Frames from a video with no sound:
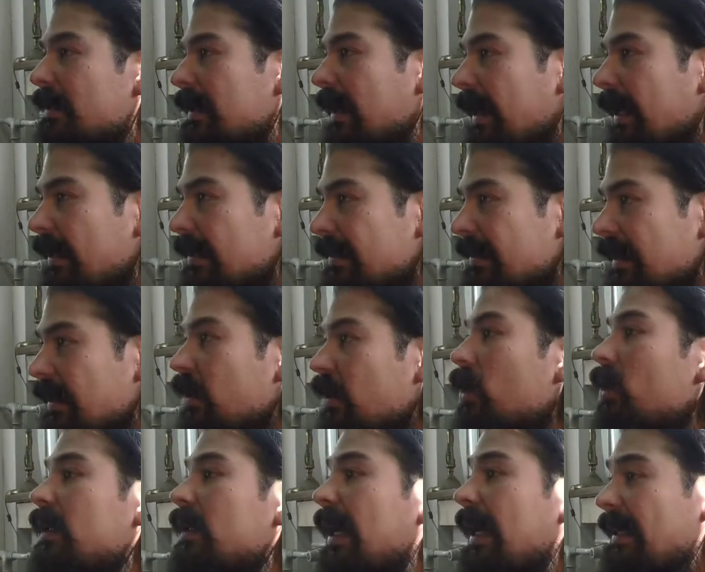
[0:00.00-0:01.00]
states and
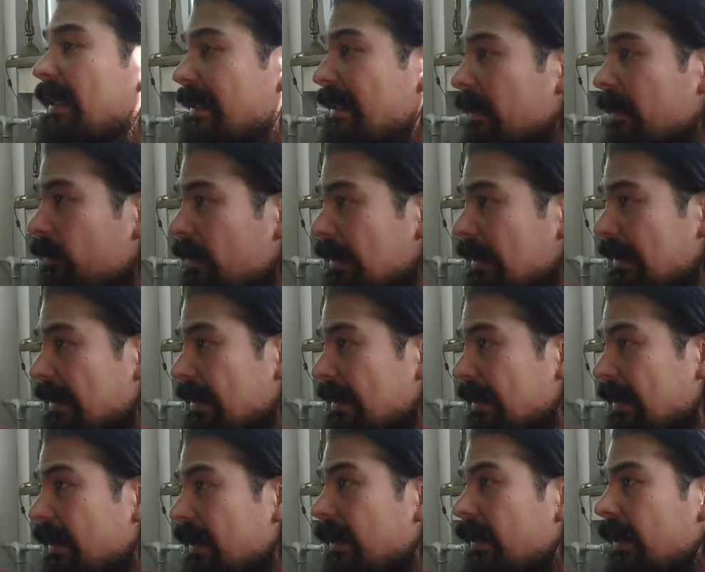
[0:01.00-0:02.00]

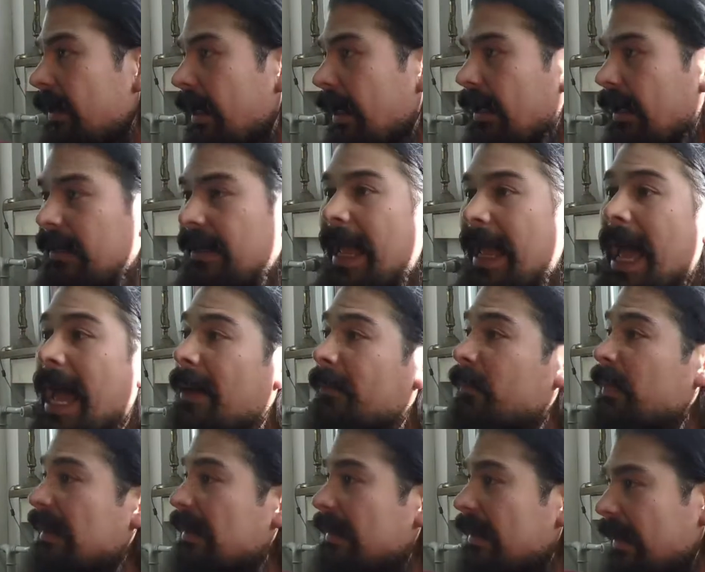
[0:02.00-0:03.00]
creativity and
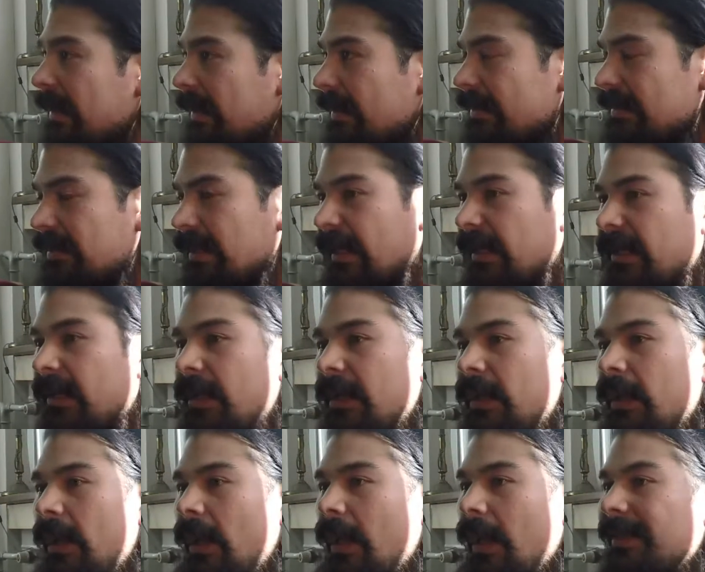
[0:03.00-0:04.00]
happiness
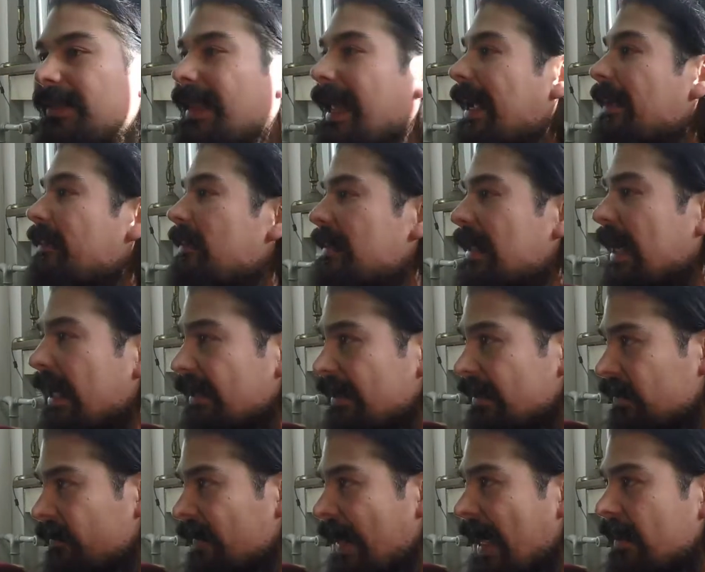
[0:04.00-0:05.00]
and life
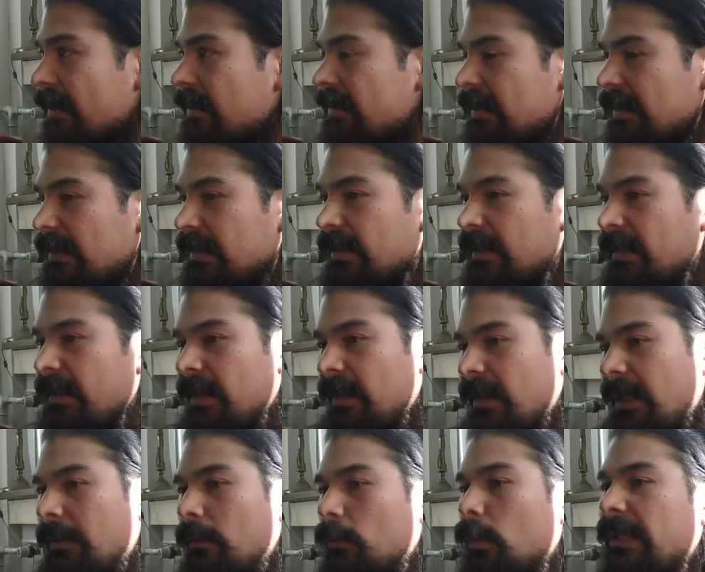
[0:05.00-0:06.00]
satisfaction.
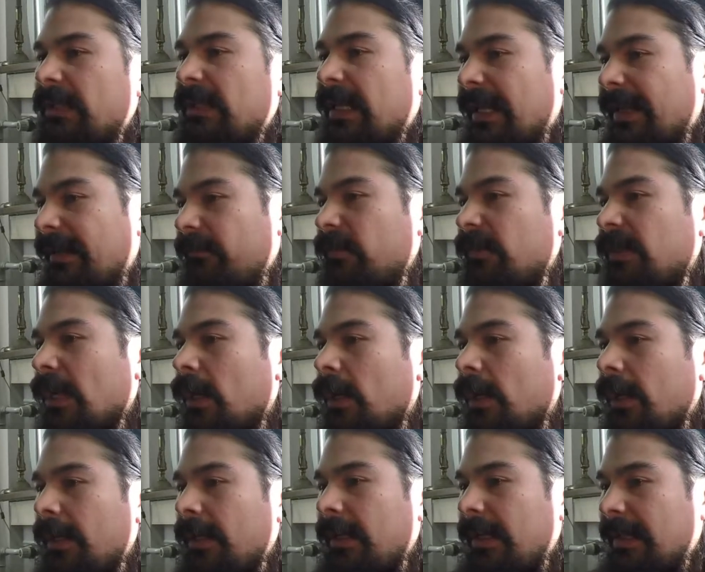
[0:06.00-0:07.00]
And what they have
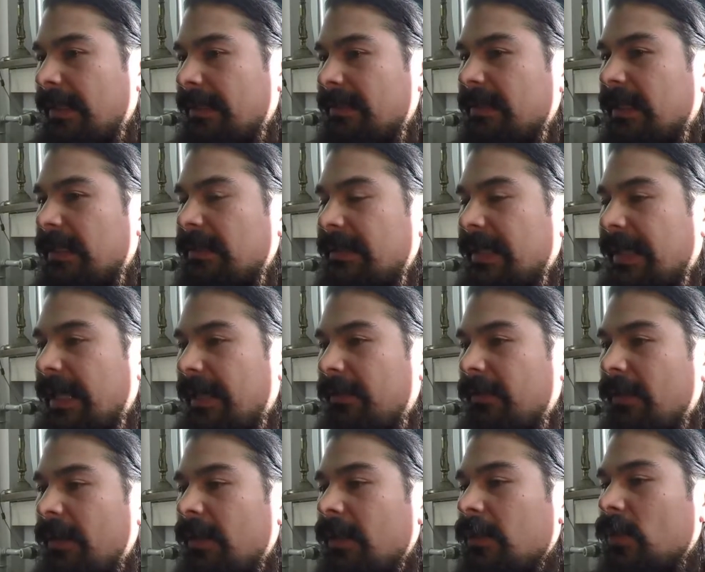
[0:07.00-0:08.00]
done is that
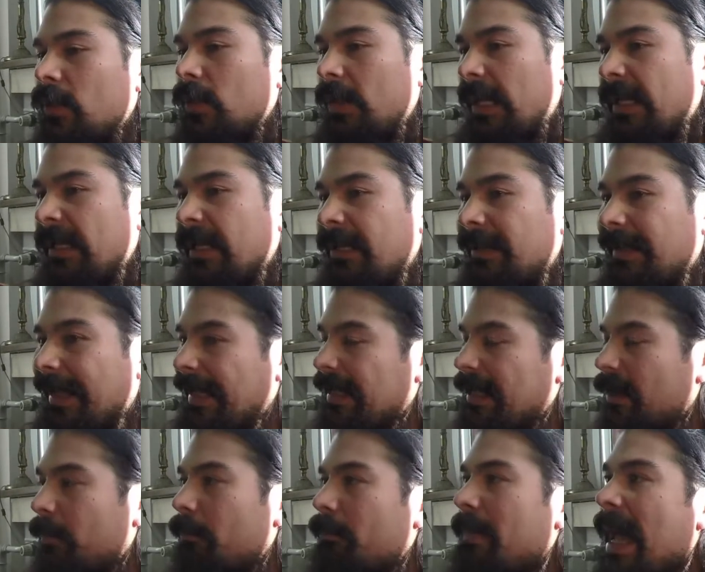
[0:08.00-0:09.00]
they created
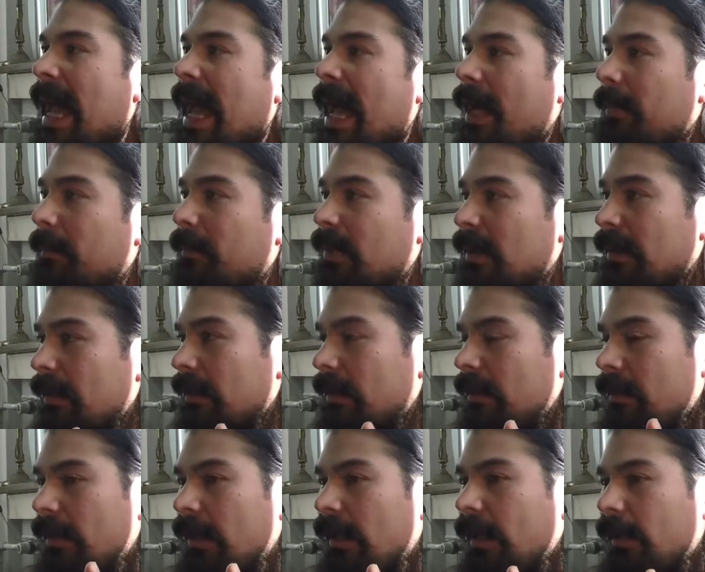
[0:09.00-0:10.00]
like a map
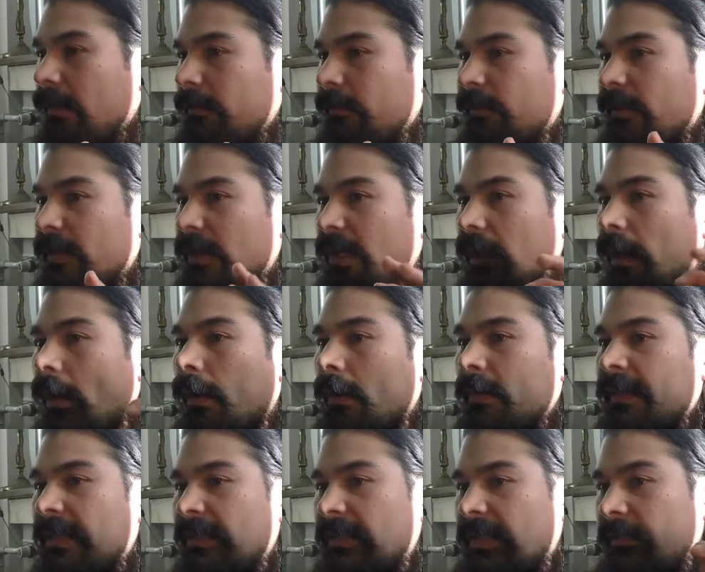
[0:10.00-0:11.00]
of
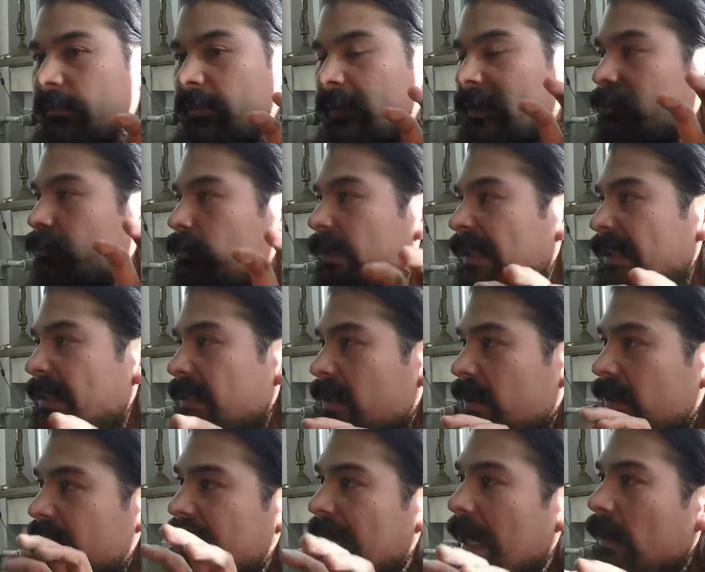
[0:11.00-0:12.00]
all the different
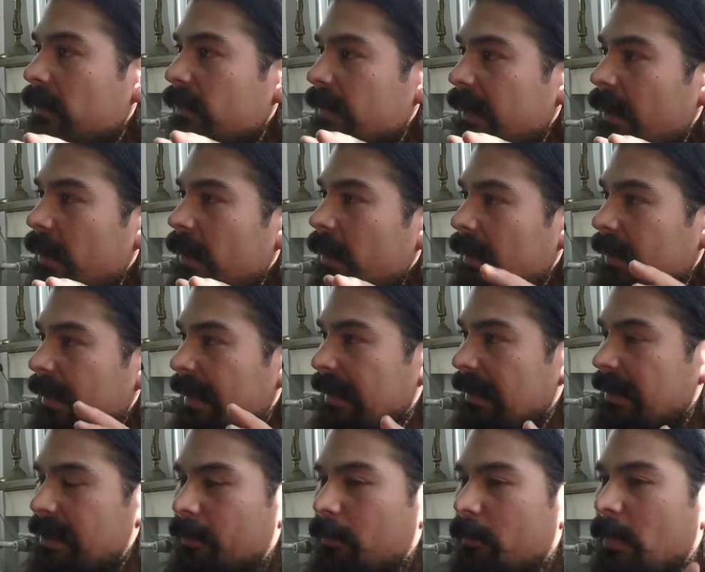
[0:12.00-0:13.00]
research out there
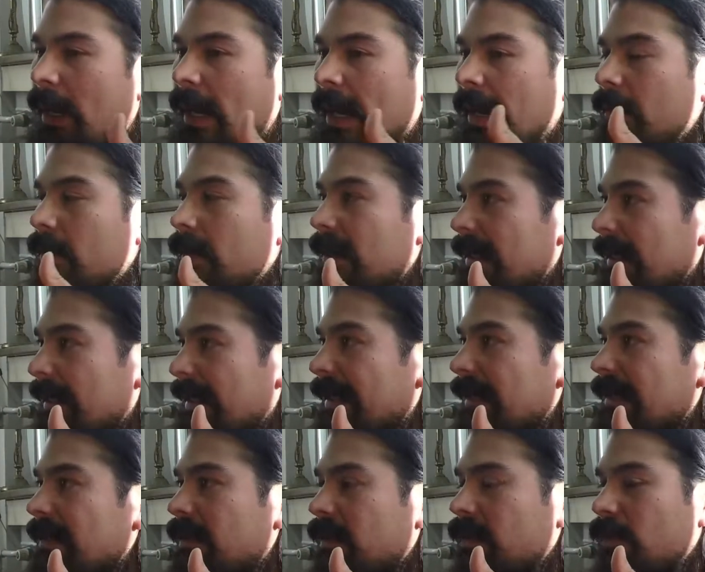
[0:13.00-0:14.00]
and compiled it
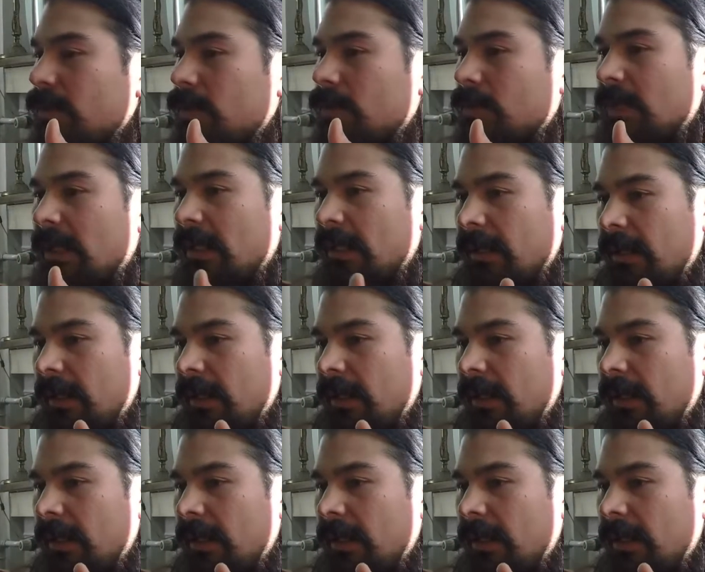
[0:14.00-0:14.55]
into